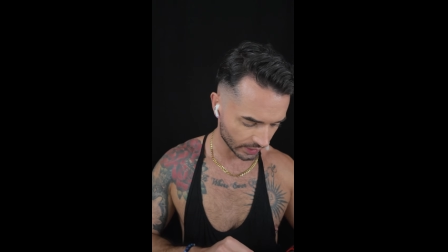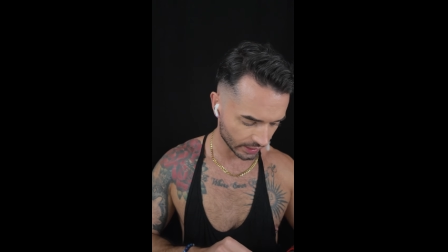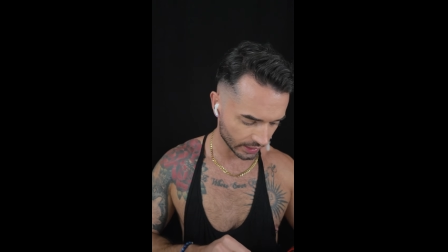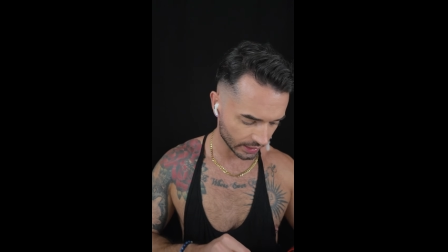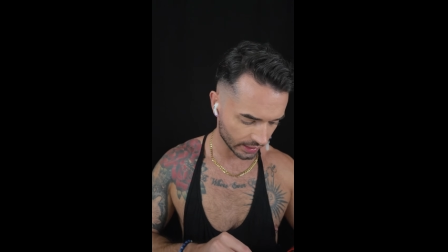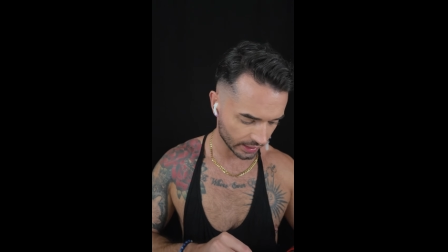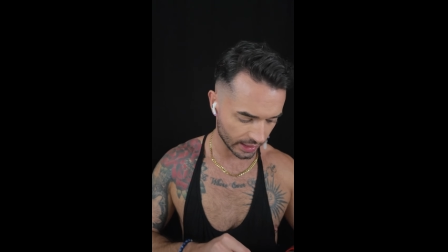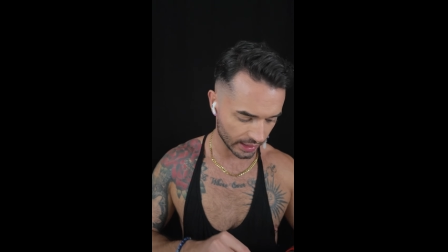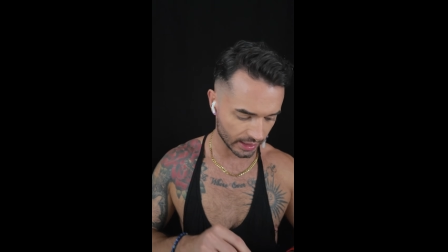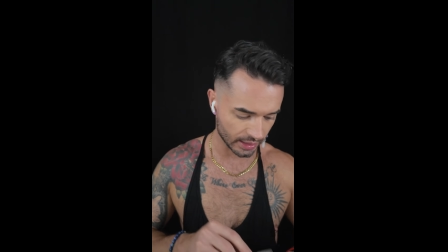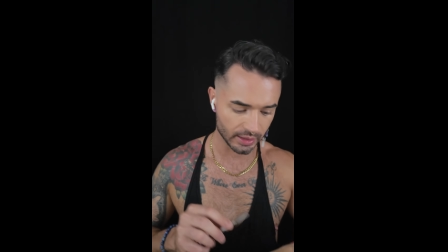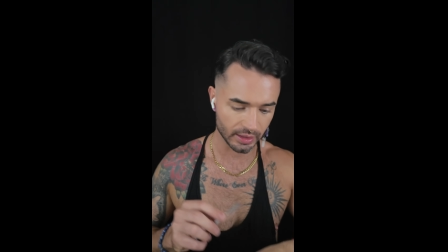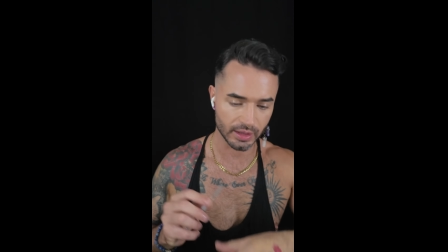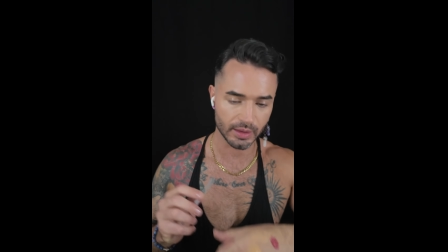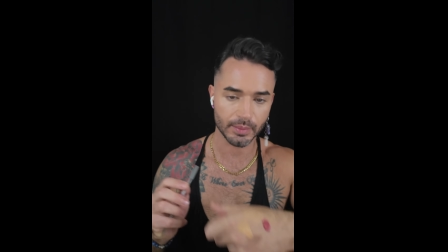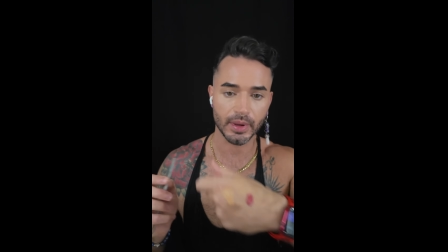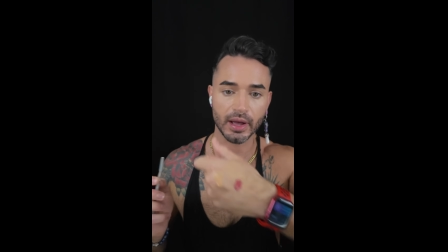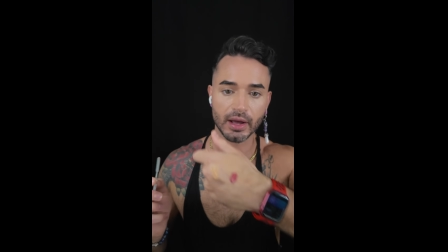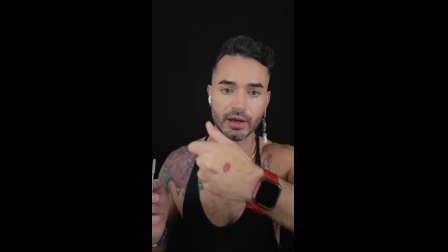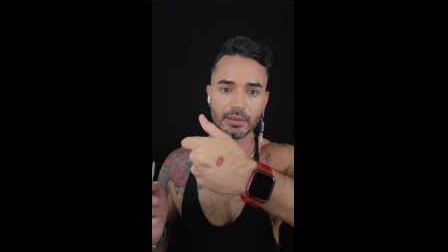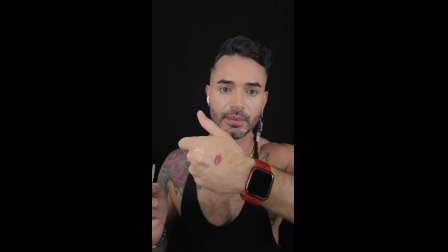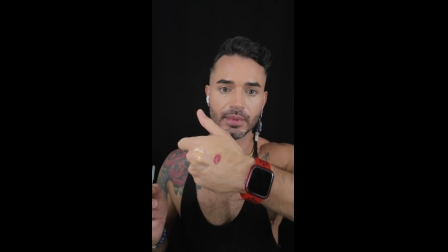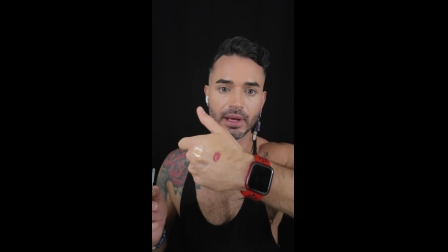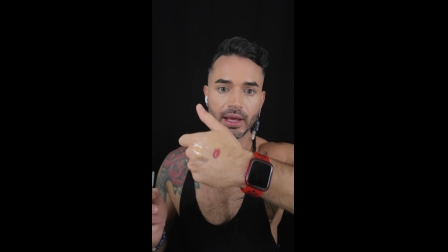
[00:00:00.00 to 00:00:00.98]
Again, on the
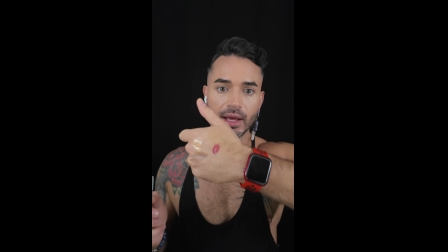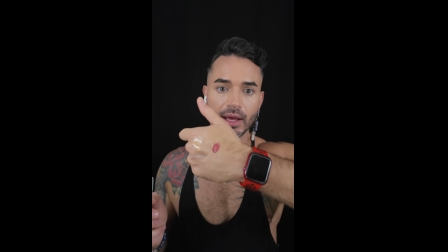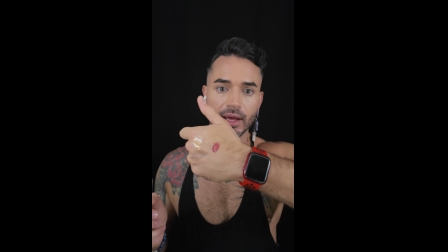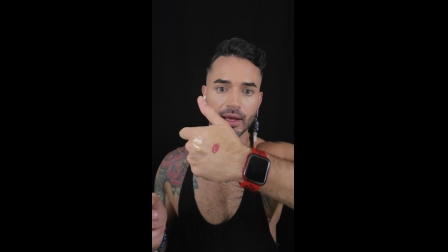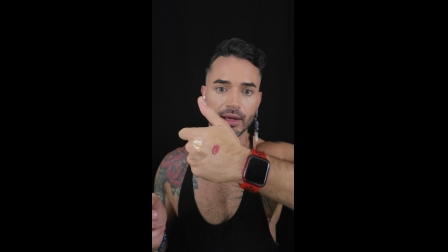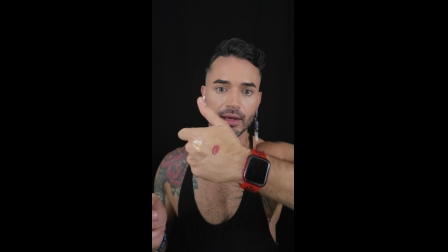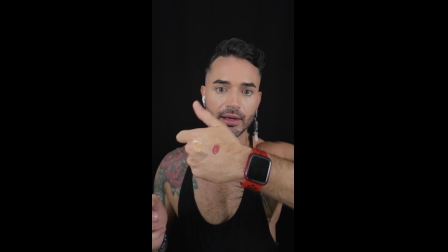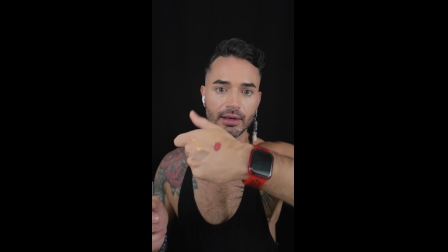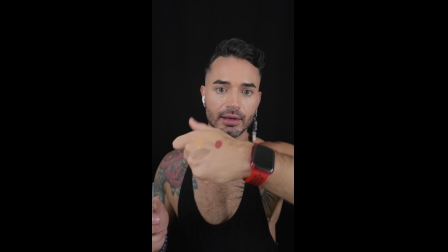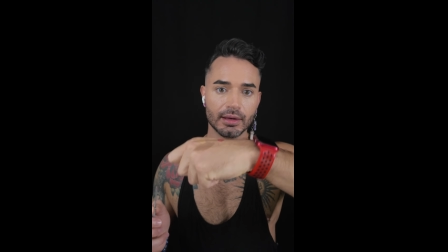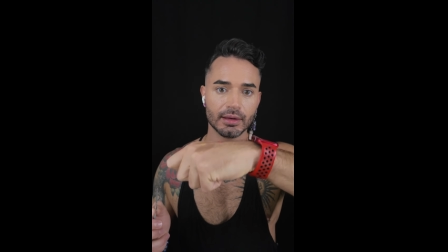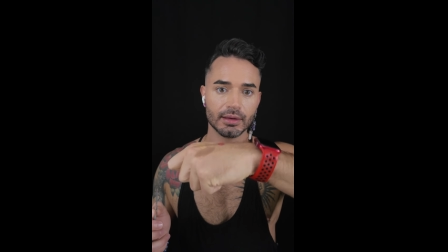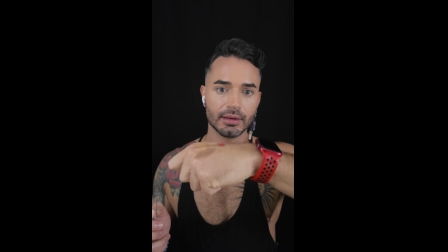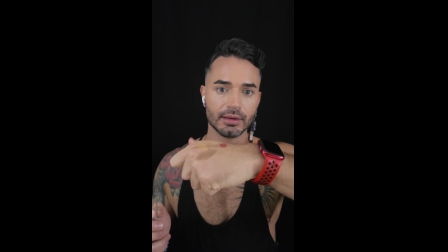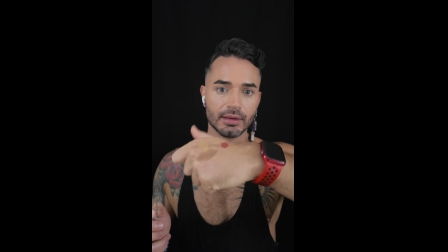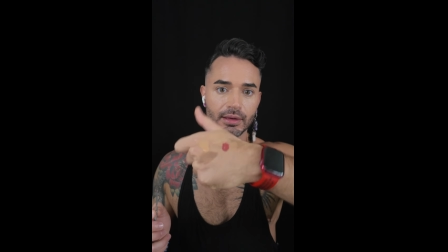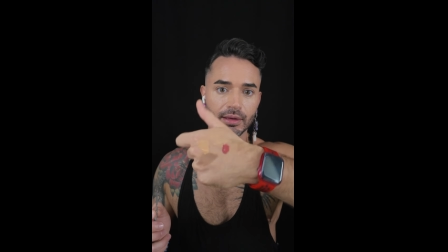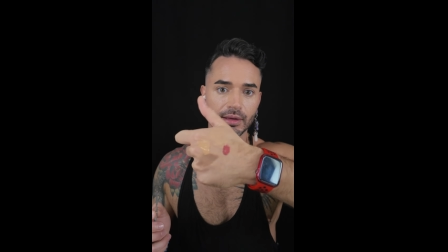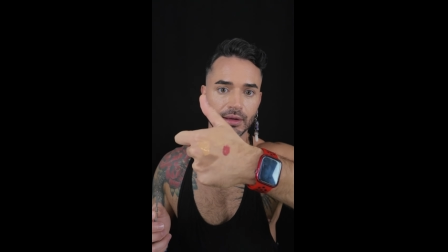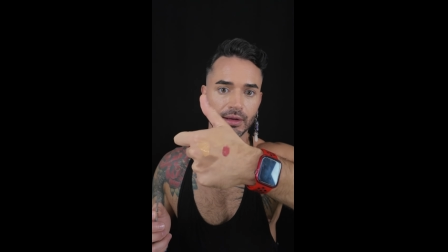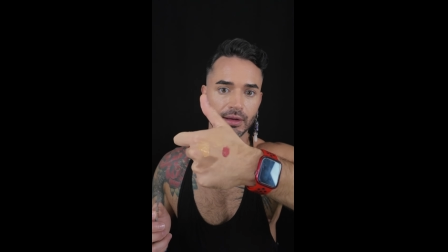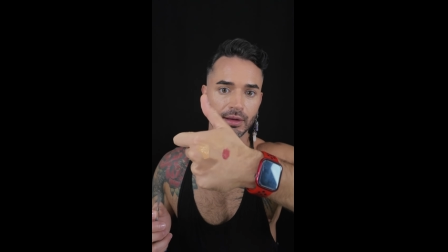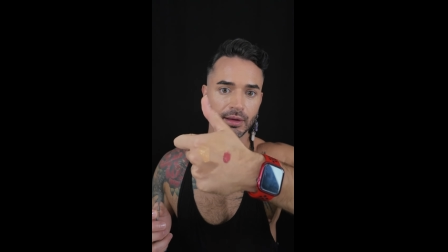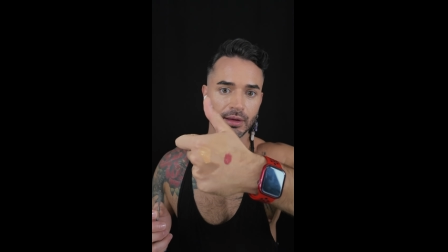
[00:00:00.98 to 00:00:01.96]
back of my hand.
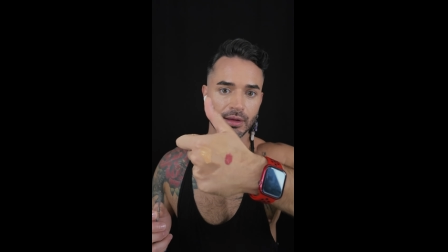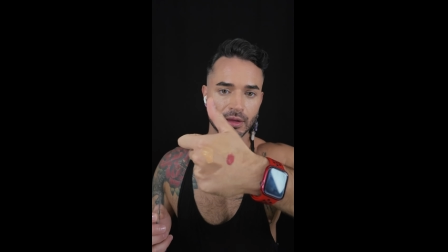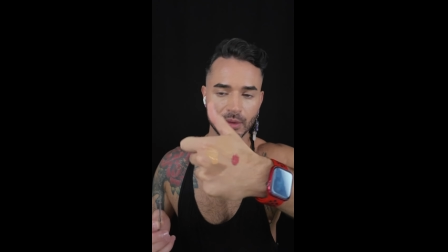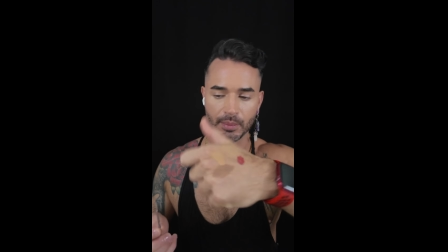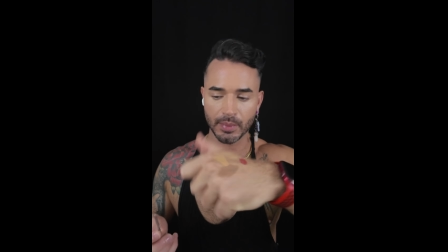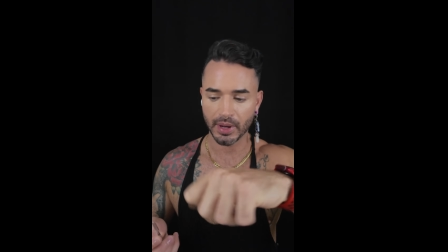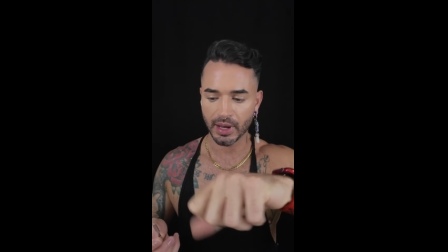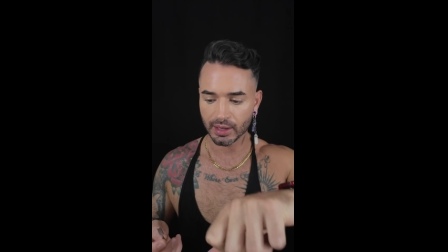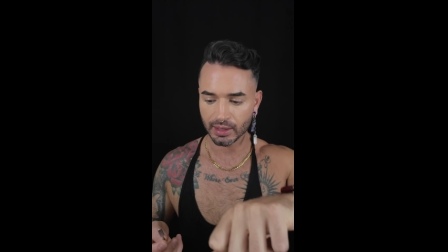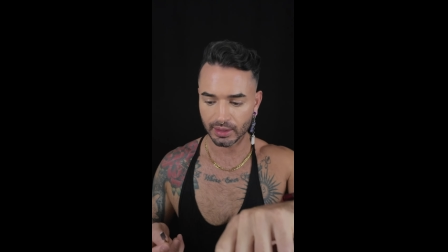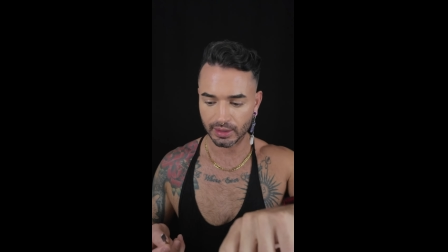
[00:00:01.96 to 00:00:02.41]
The back